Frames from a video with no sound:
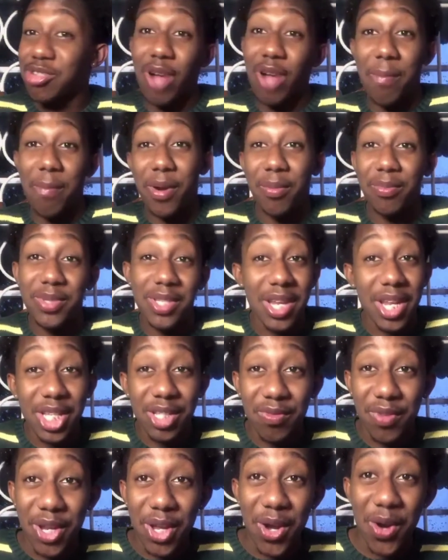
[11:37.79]
wrap up
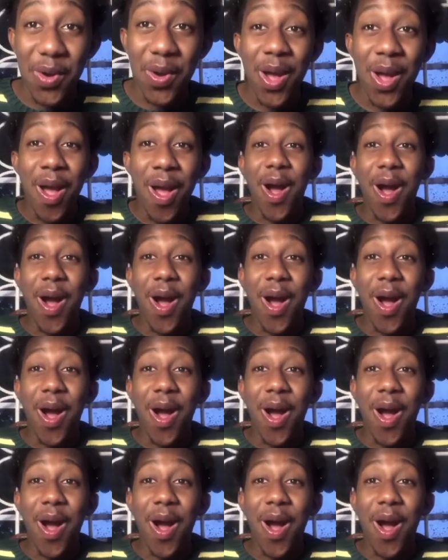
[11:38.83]
today's video.